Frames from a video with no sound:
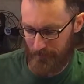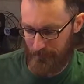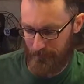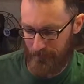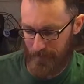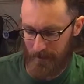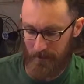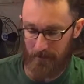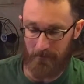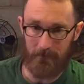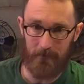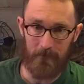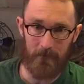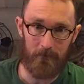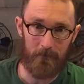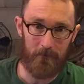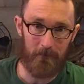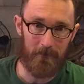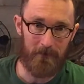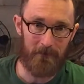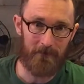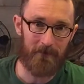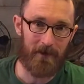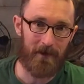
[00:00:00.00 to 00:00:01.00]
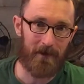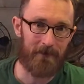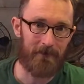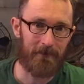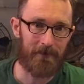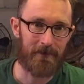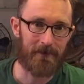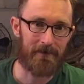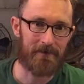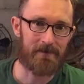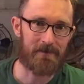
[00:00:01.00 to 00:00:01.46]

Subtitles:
many of you will be following the